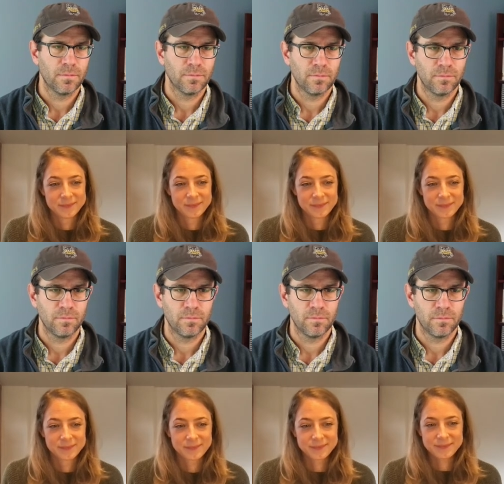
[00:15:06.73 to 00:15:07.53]

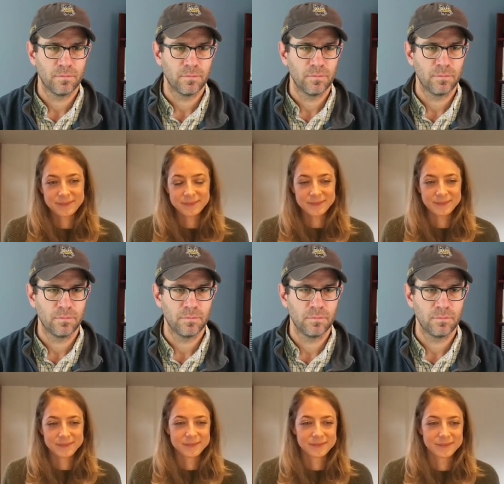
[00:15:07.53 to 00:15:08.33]

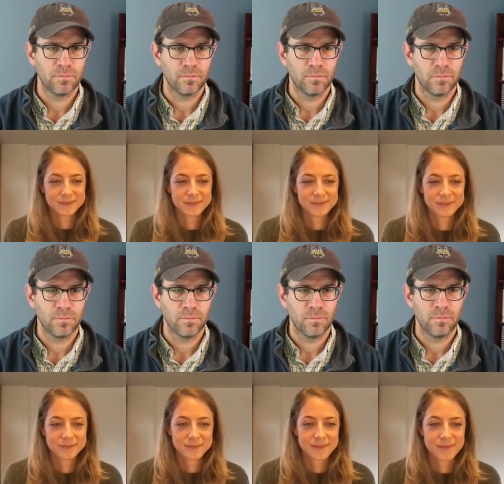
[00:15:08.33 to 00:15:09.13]

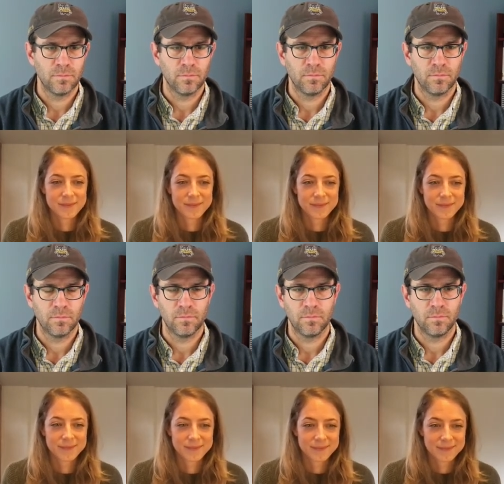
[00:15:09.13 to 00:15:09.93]

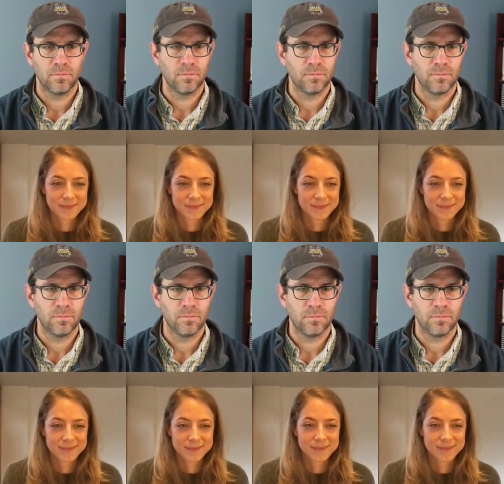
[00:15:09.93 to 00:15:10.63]
(silence)